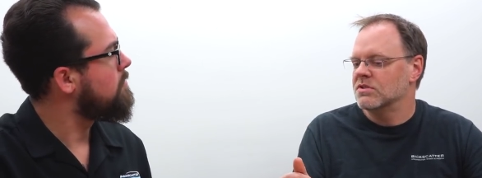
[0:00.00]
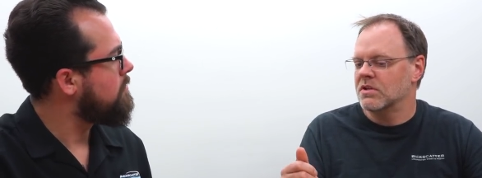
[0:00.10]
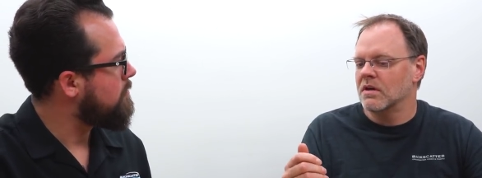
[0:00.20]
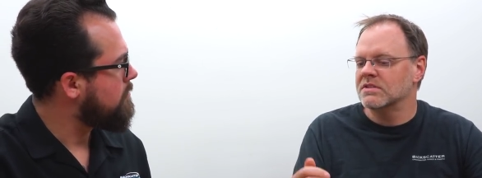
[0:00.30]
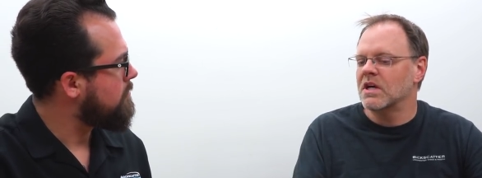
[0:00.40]

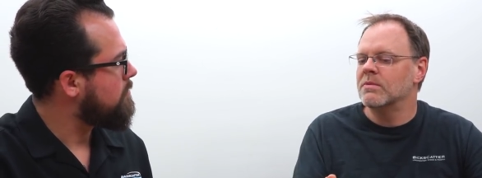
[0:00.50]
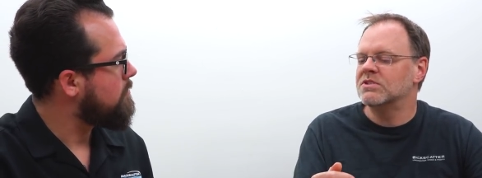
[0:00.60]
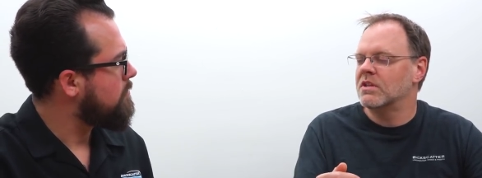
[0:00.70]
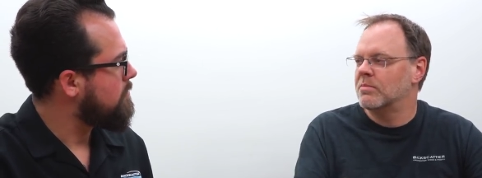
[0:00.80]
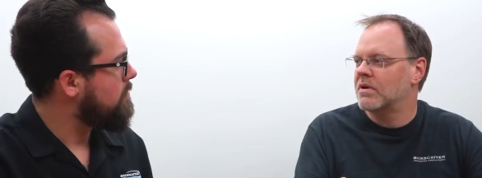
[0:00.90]
Speaker 1: As long as I
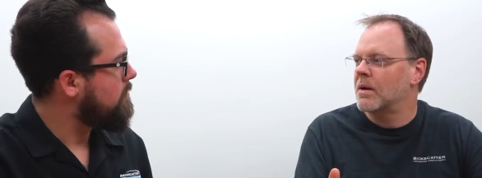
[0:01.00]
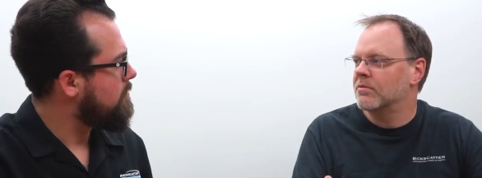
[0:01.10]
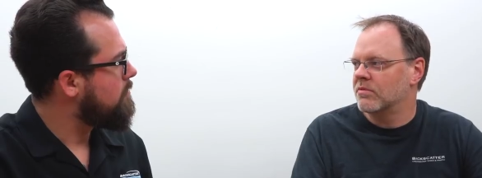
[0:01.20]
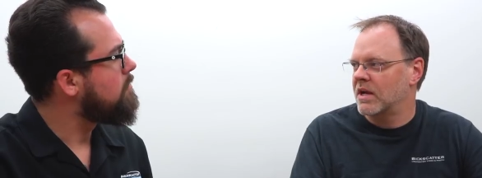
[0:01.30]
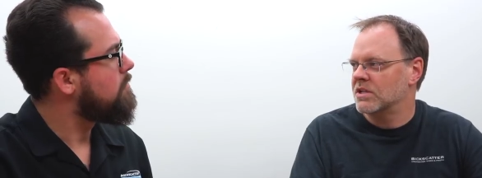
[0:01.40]
was in the
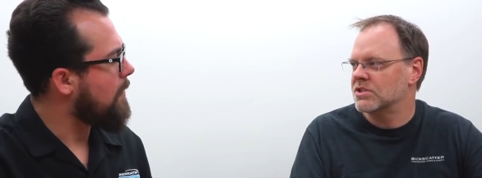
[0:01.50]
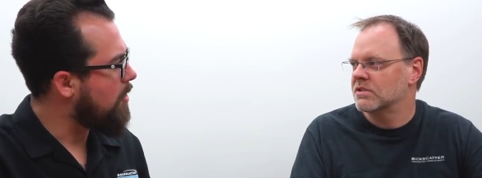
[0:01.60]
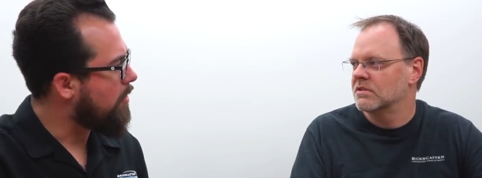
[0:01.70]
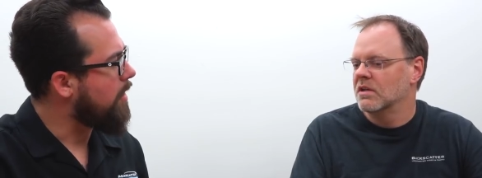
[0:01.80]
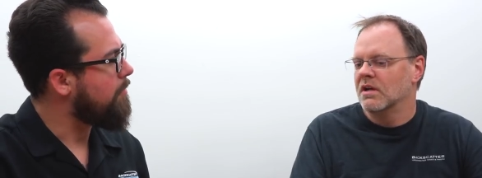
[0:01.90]
proper
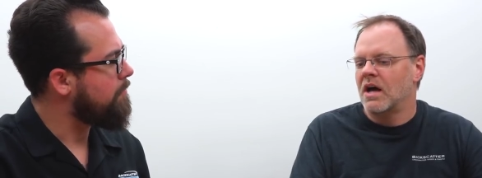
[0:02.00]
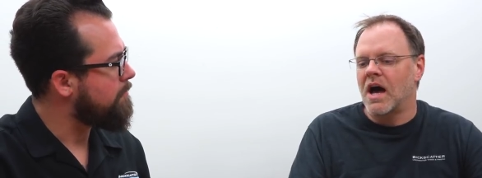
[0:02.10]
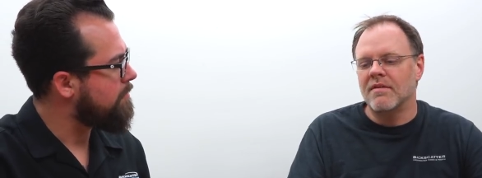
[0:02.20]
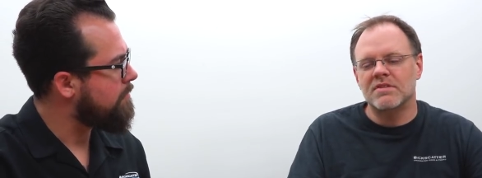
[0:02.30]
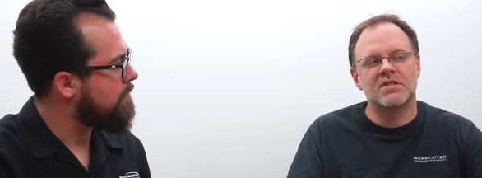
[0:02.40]
range. Okay.
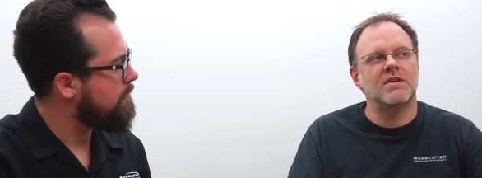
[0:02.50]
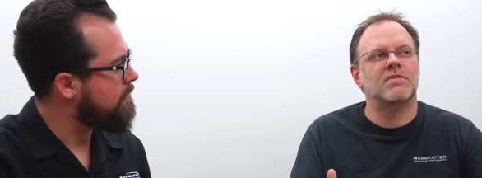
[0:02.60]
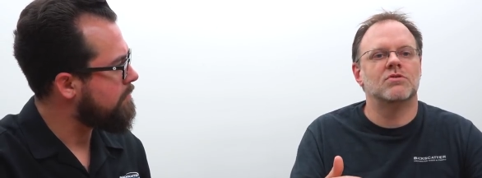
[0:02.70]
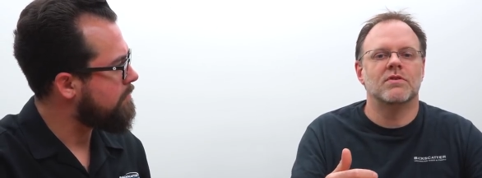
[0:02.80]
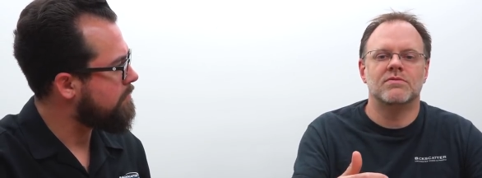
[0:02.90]

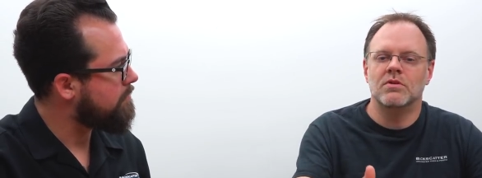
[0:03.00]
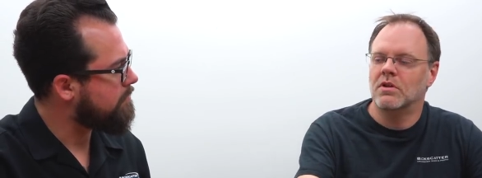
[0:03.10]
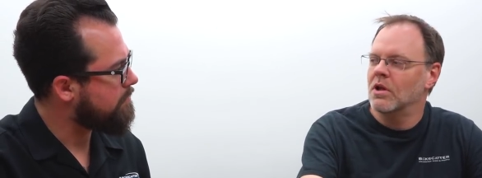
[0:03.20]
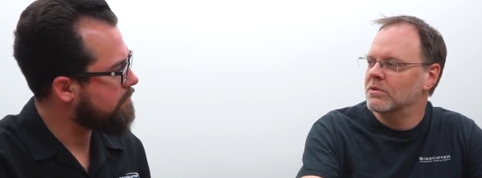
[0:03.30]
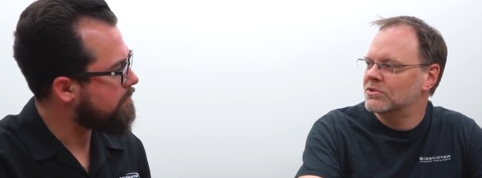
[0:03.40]
Obviously, if you drift
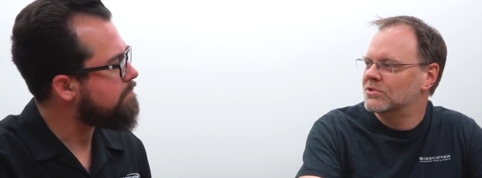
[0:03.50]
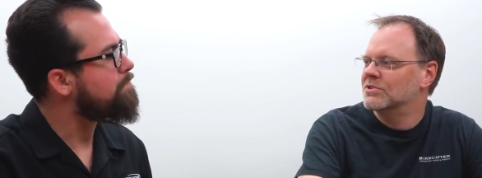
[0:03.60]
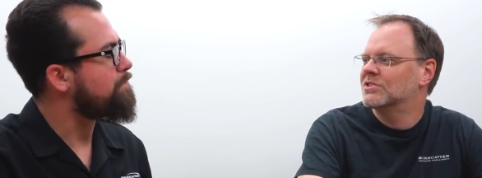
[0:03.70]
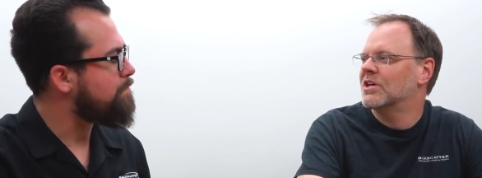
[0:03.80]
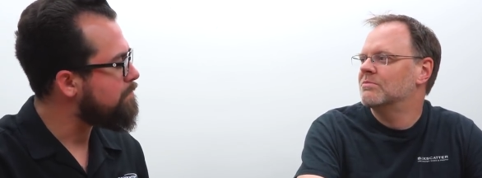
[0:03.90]
too
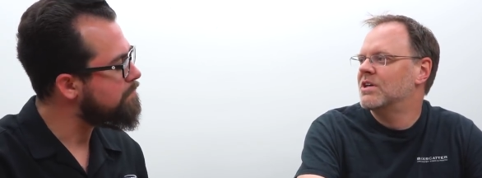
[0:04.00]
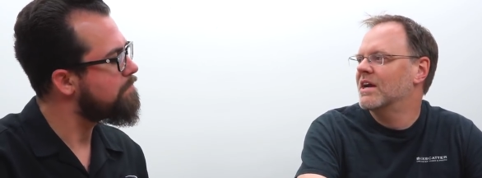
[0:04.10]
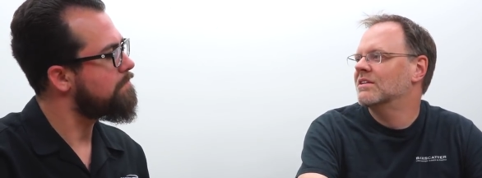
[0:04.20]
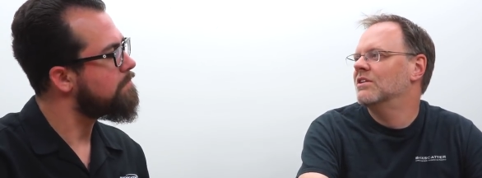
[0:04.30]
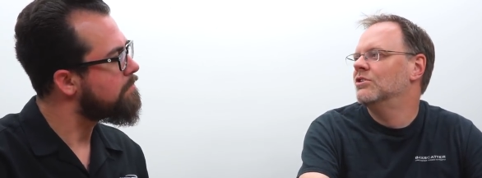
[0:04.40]
close to the
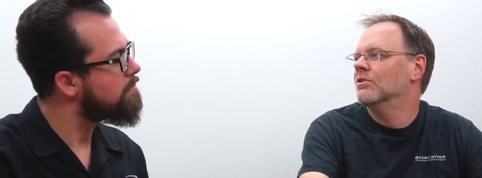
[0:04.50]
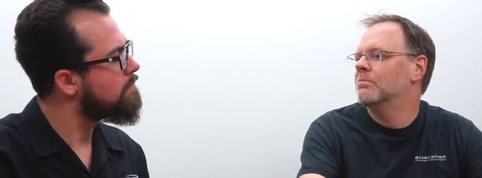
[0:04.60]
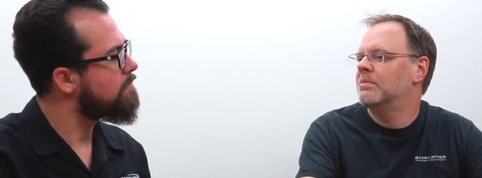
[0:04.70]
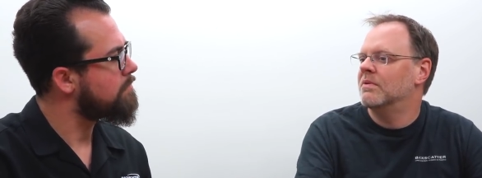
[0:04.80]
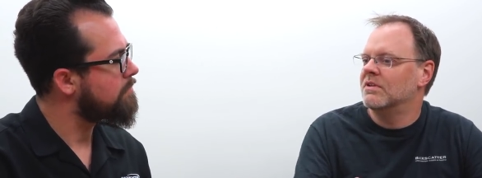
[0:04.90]
subject and
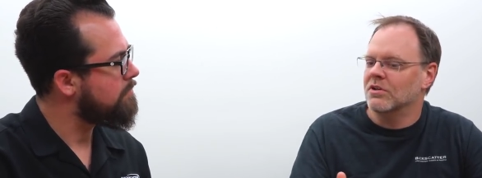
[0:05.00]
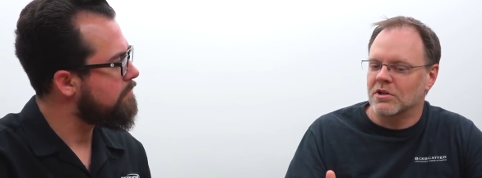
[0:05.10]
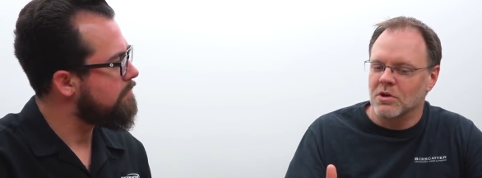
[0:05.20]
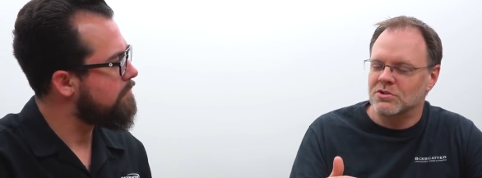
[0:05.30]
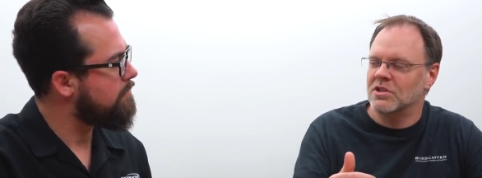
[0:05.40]
you're
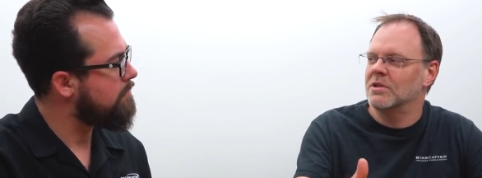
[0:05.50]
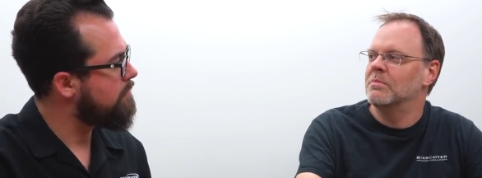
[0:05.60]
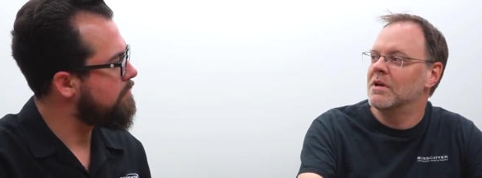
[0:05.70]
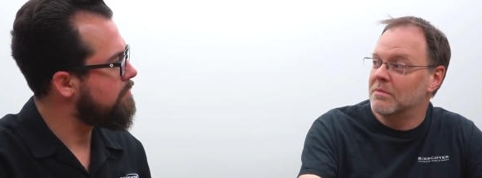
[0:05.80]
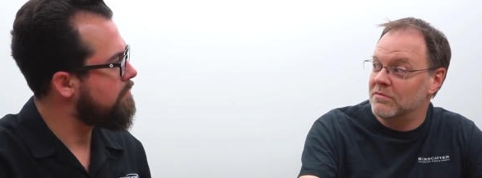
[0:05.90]
you're closer than